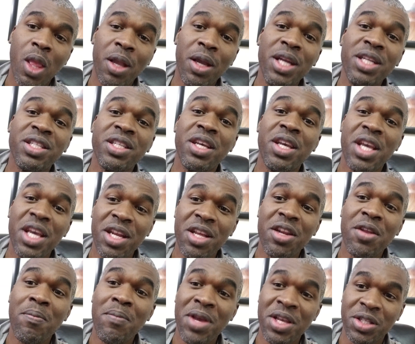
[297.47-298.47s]
it's a hit
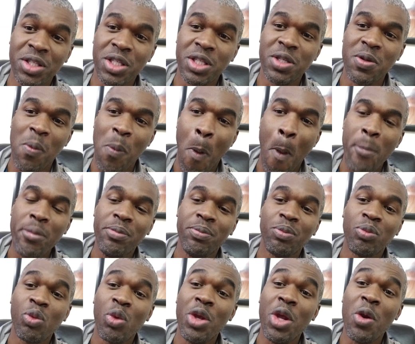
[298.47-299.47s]
and a miss
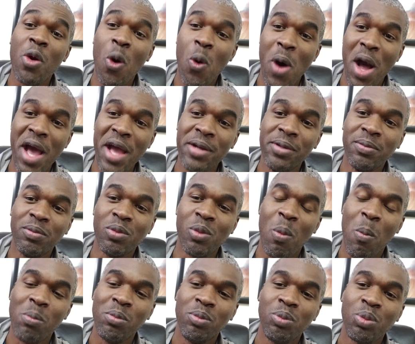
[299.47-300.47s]
you know why?
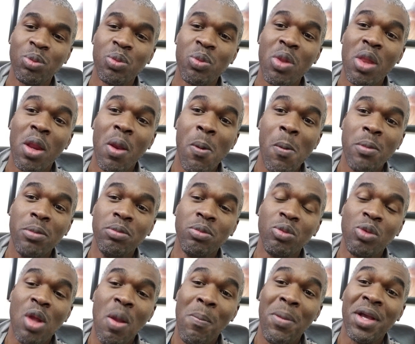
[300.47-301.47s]

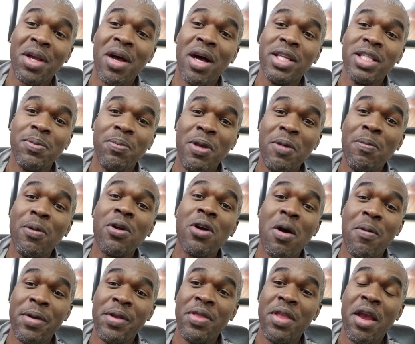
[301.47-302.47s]
Because people
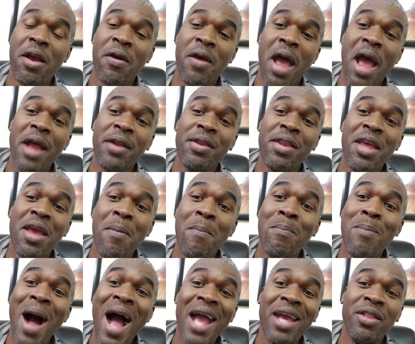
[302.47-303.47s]
come in there and they
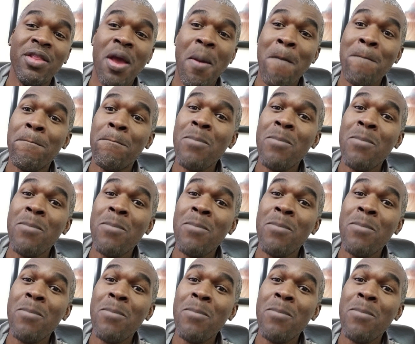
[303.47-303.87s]
buy them